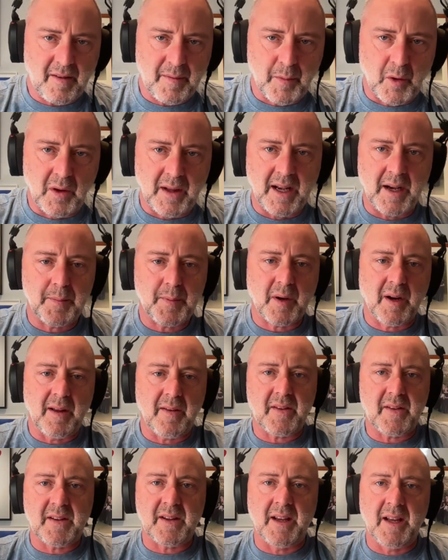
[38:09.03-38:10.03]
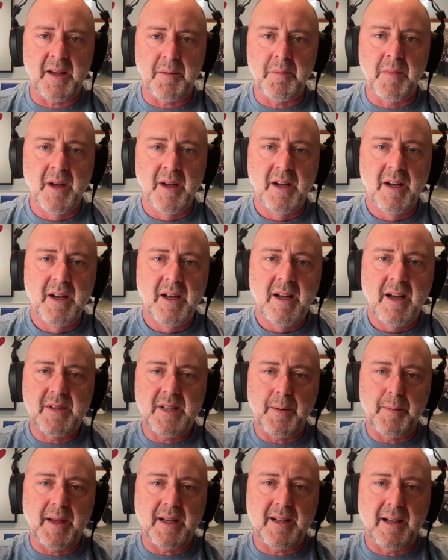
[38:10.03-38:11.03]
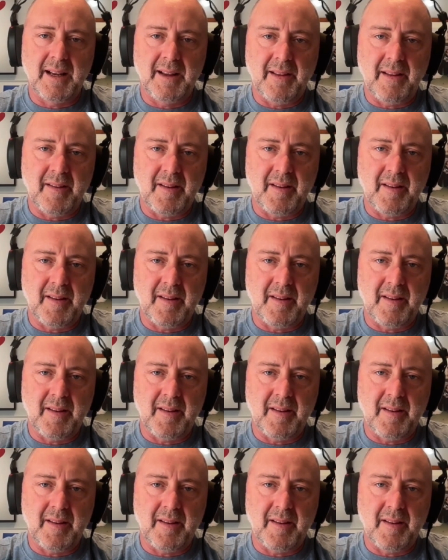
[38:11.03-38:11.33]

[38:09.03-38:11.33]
your small enterprise team. Typically,